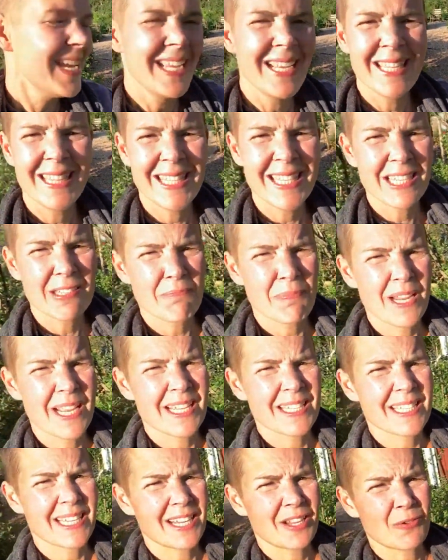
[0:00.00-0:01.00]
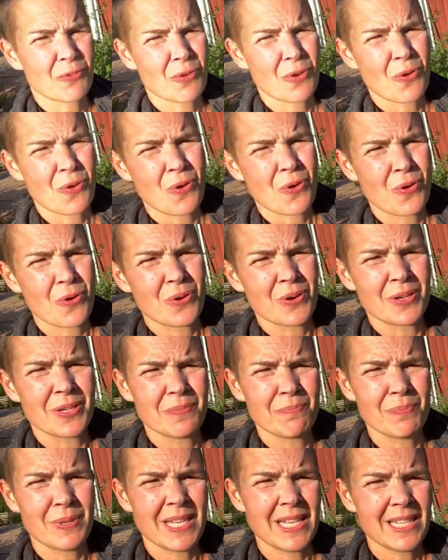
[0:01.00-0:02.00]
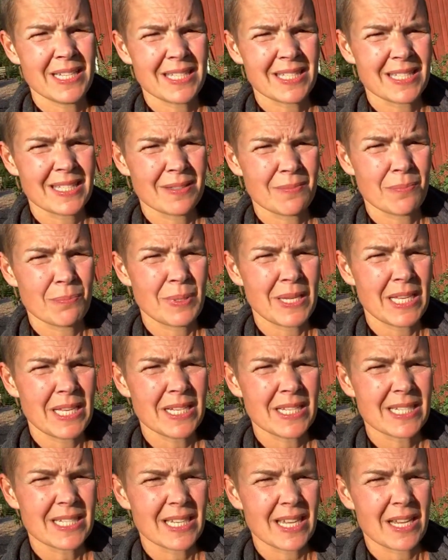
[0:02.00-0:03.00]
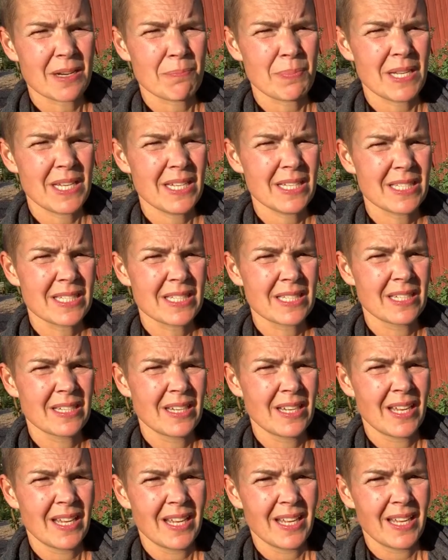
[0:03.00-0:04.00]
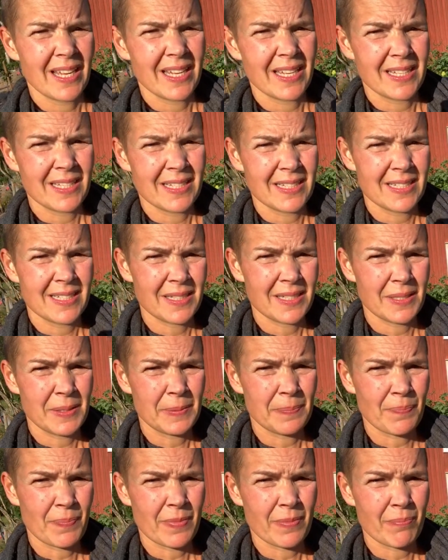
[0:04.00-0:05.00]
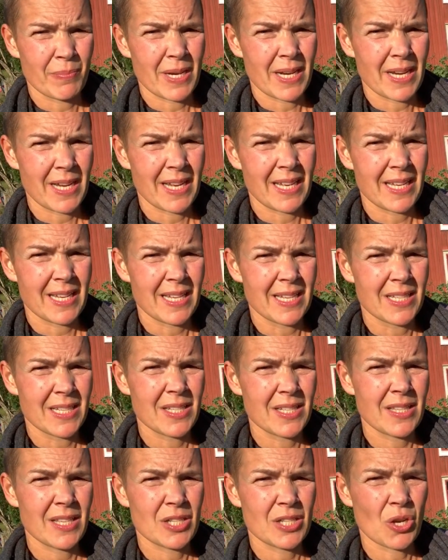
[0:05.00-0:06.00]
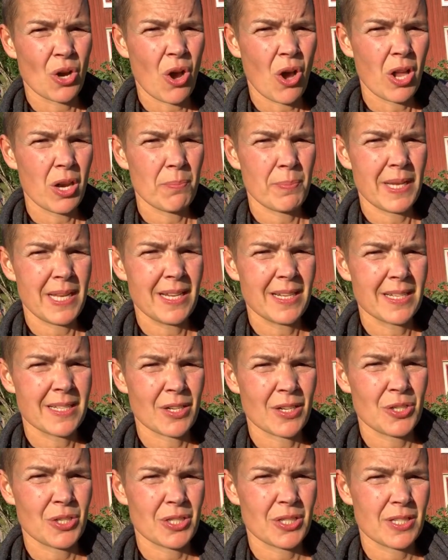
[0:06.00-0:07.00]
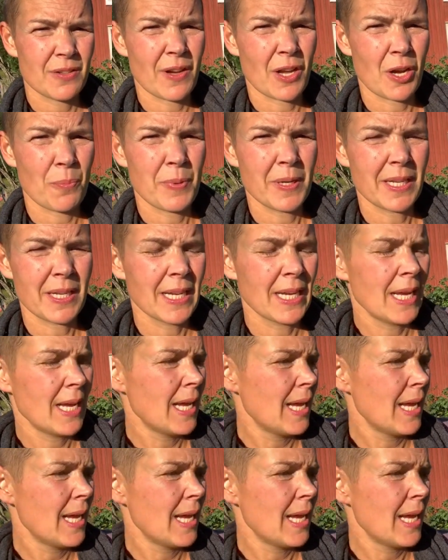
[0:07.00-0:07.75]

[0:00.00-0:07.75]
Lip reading: In this place, I grow beans and peas, and the tall beans are just developing